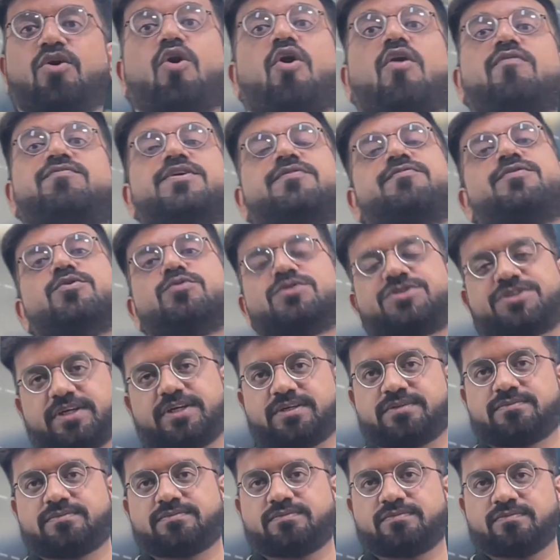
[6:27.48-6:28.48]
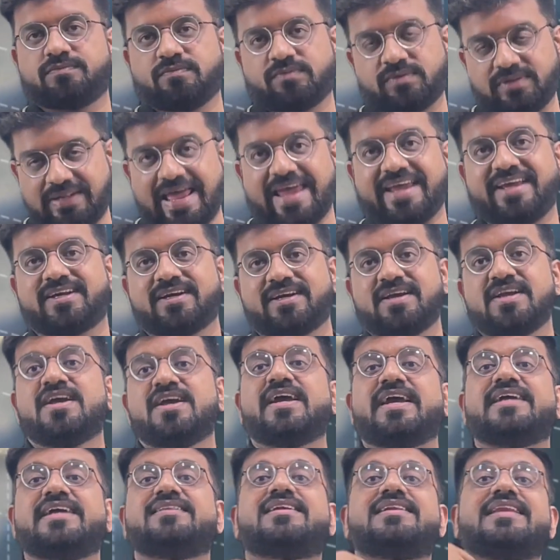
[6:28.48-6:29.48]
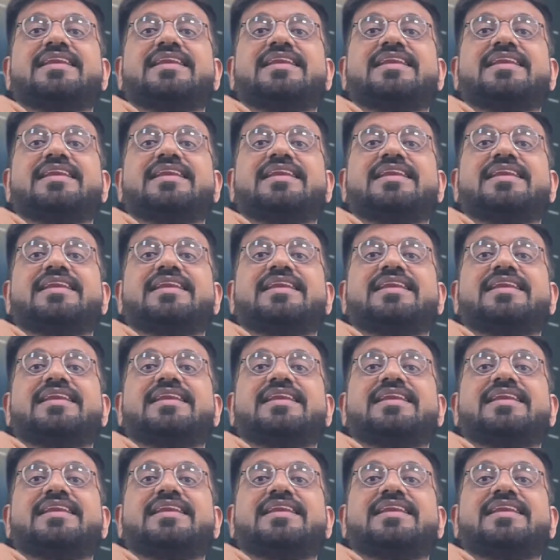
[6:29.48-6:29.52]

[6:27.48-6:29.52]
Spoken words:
of the future, like in the